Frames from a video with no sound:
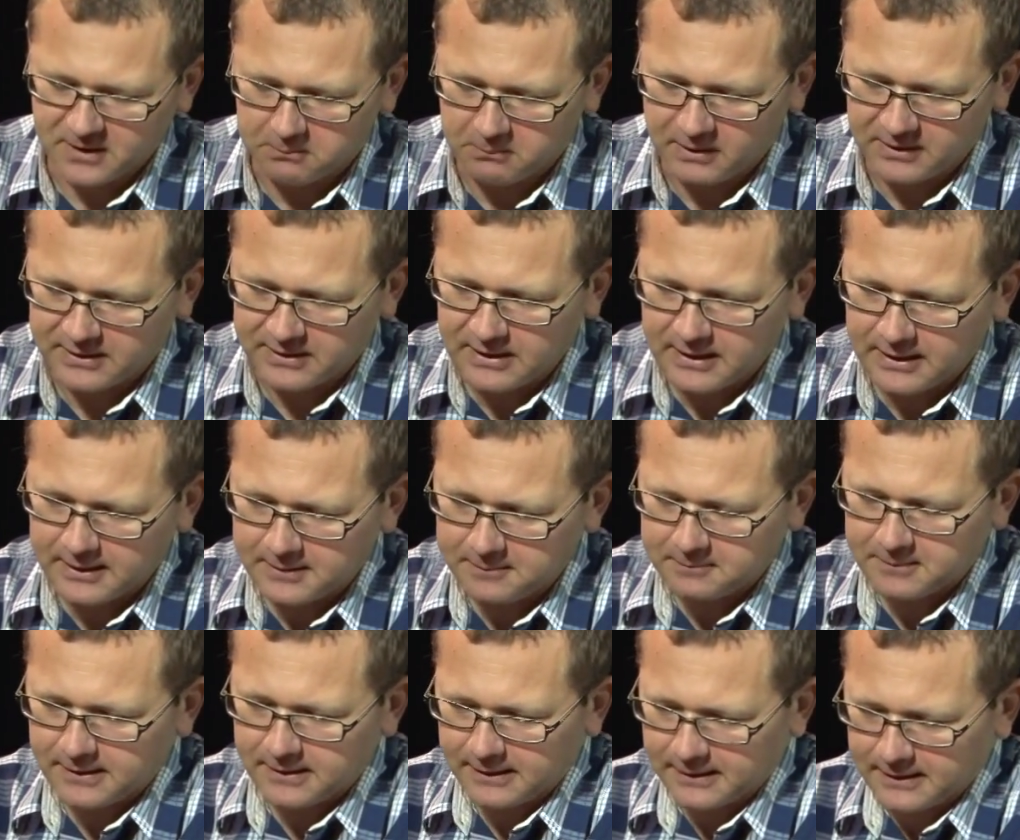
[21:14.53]

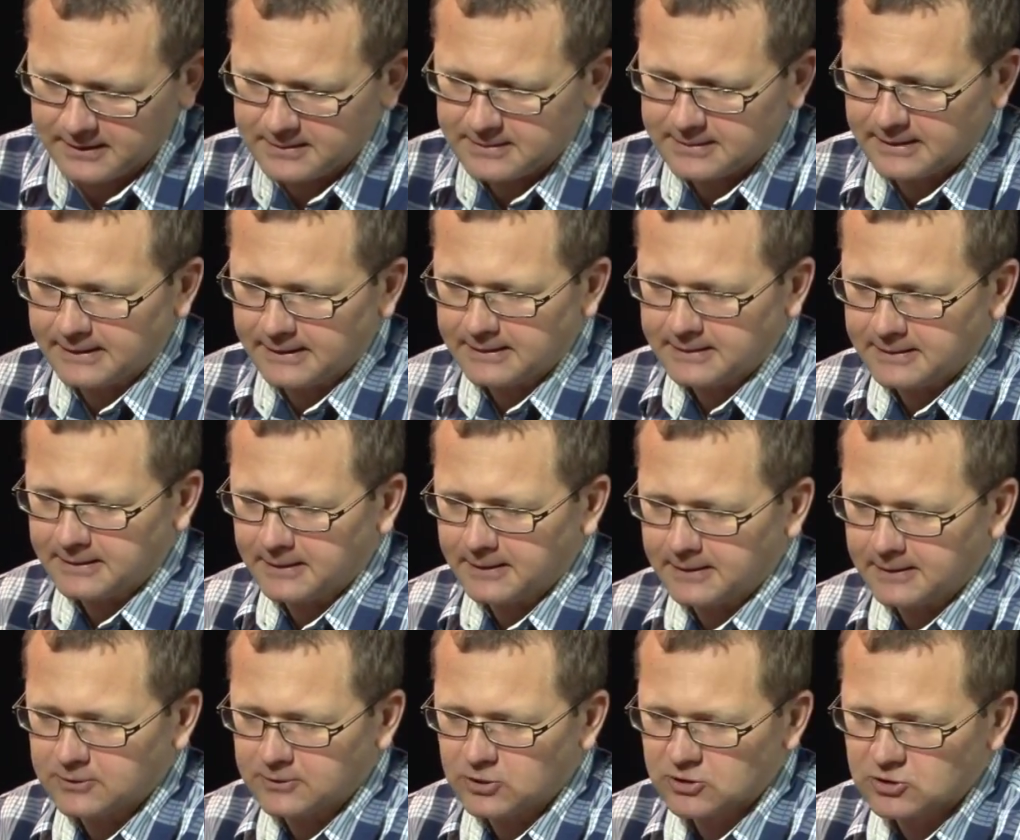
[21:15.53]
Manila,
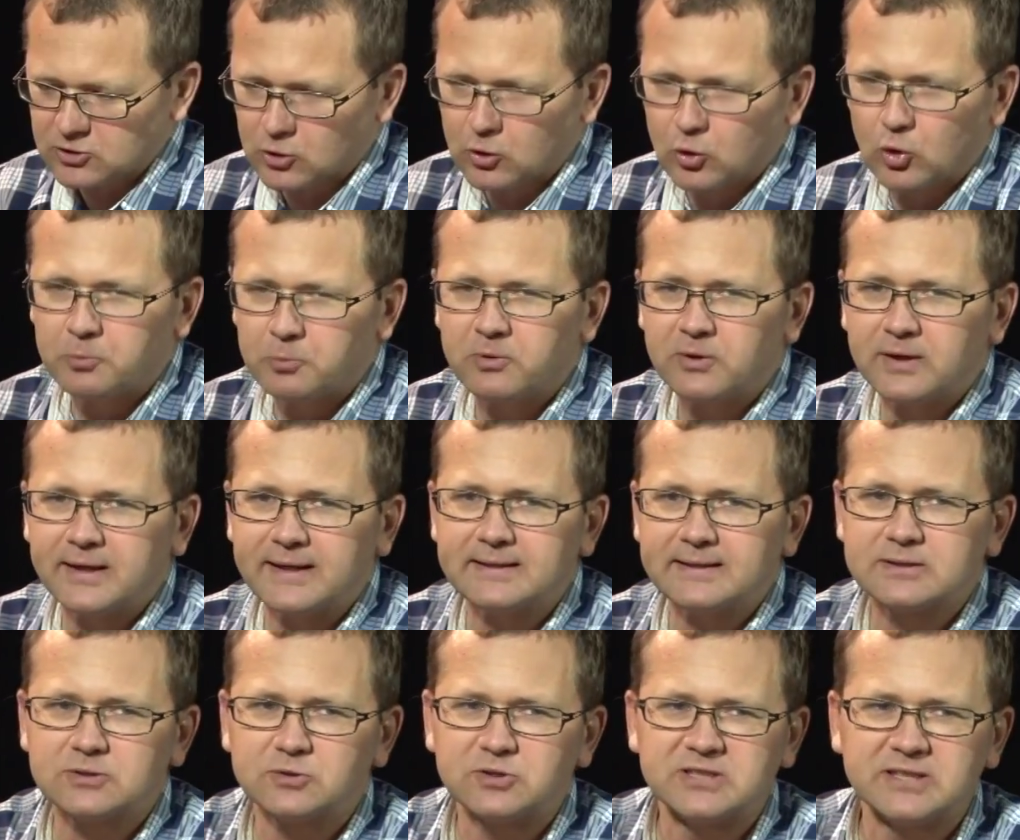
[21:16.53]
and just to
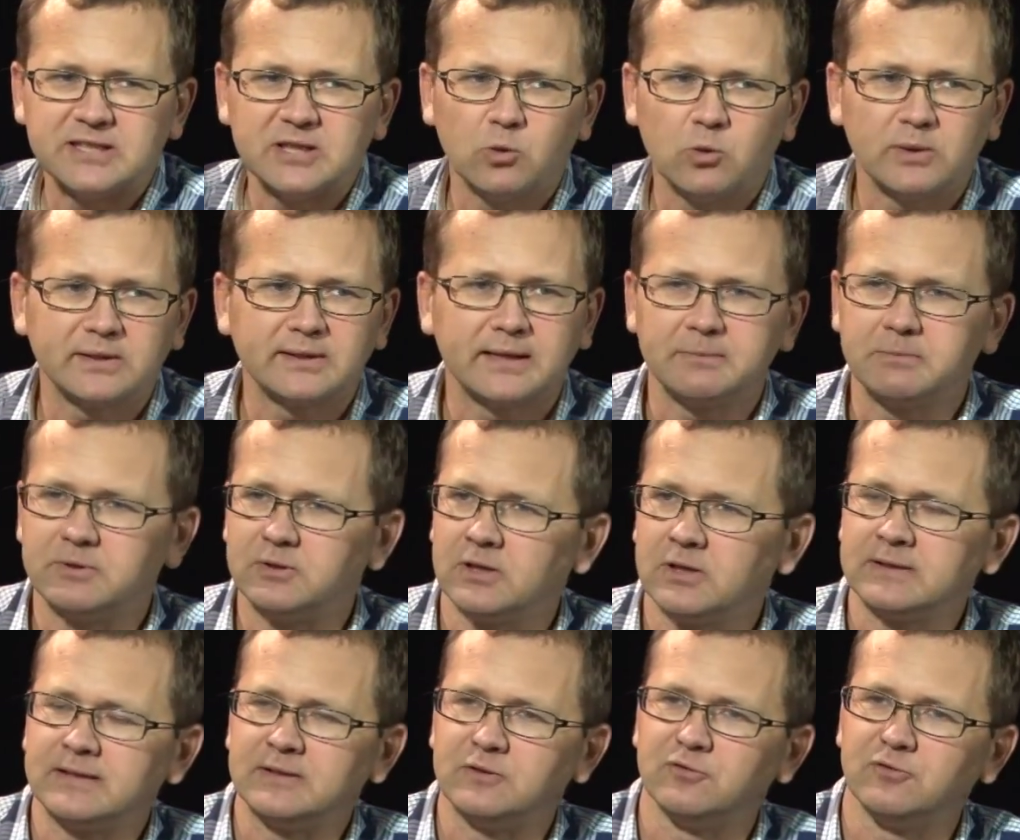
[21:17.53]
cooperate to see what can be
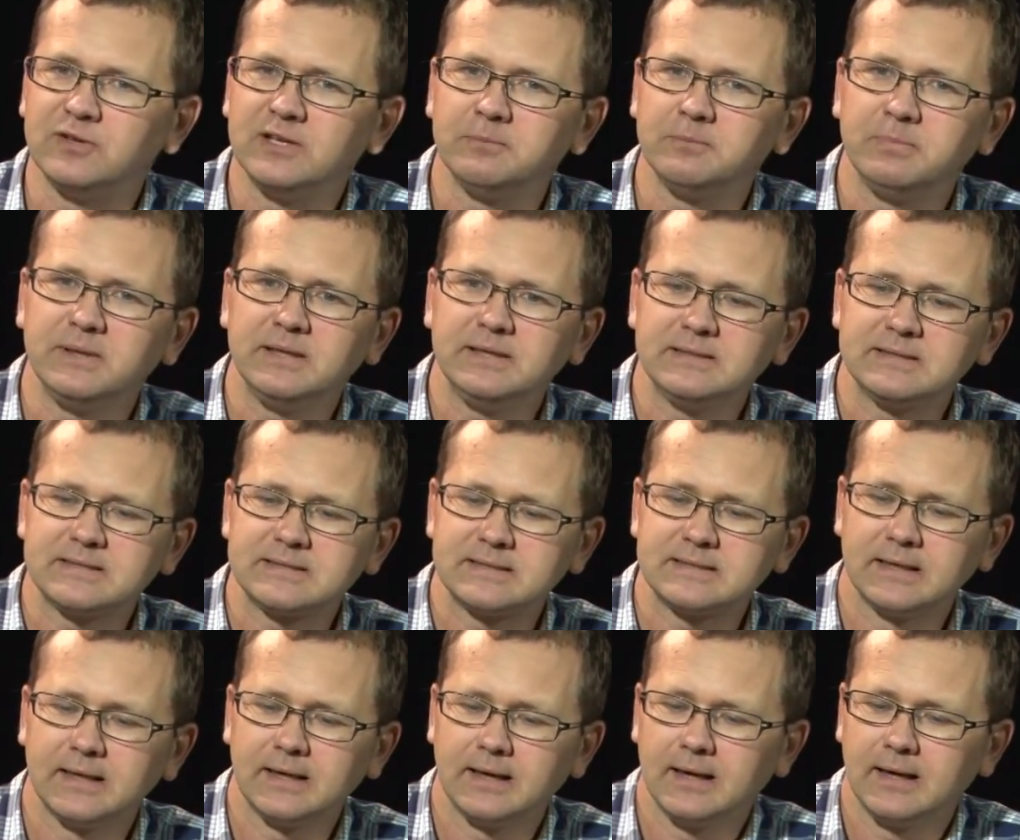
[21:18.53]
done in the Philippines
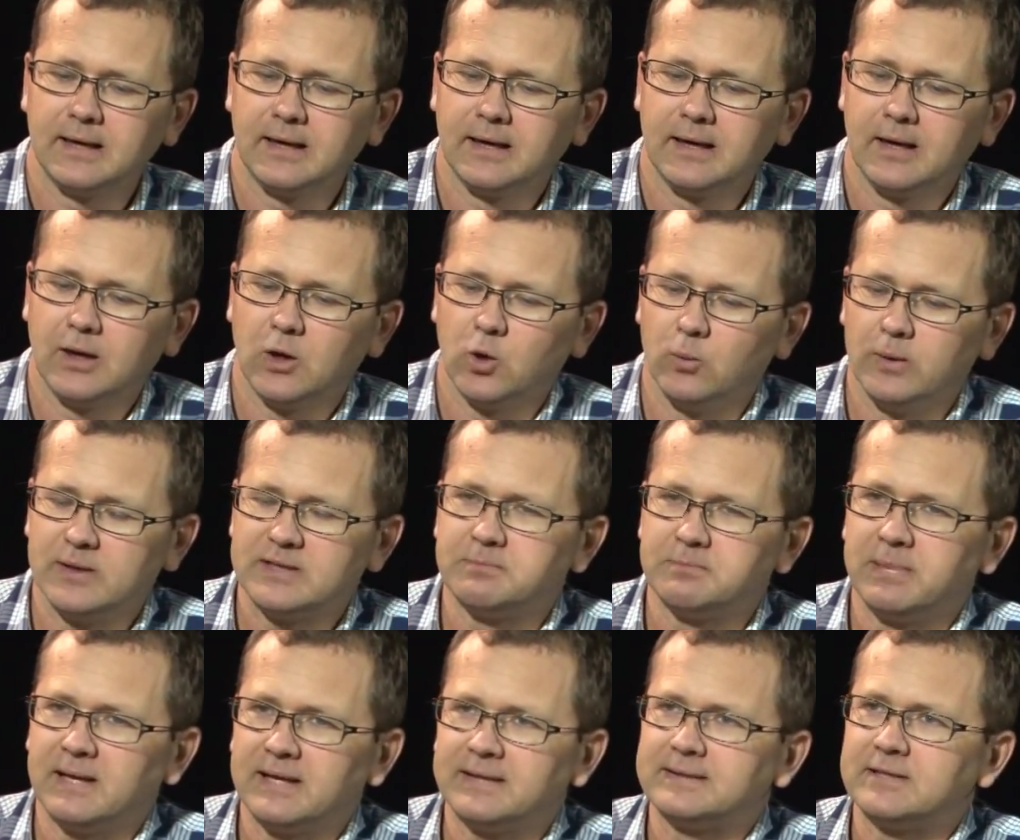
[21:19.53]

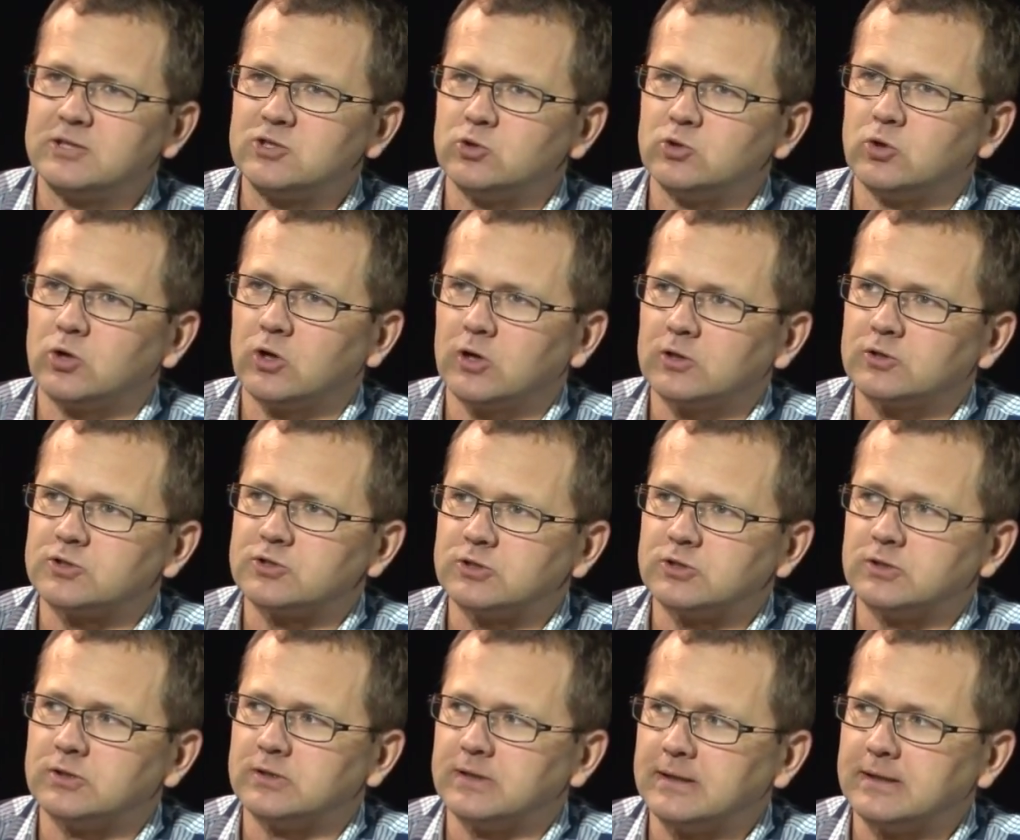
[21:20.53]
with plant tissue
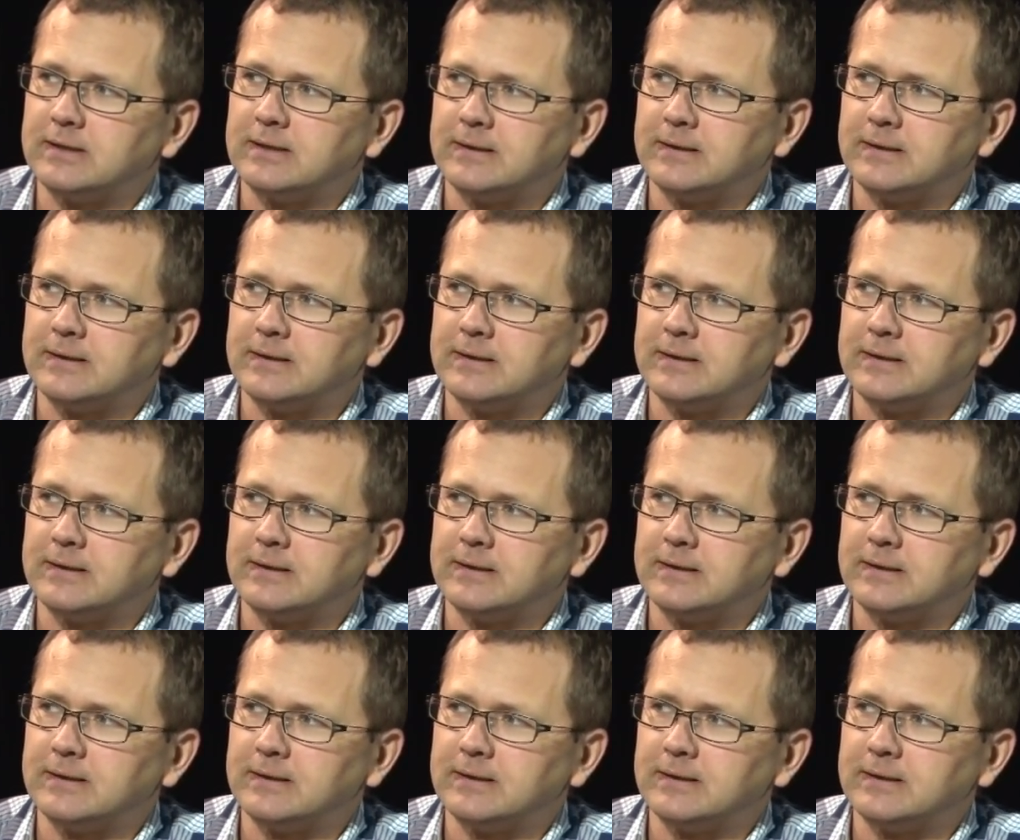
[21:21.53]
culture.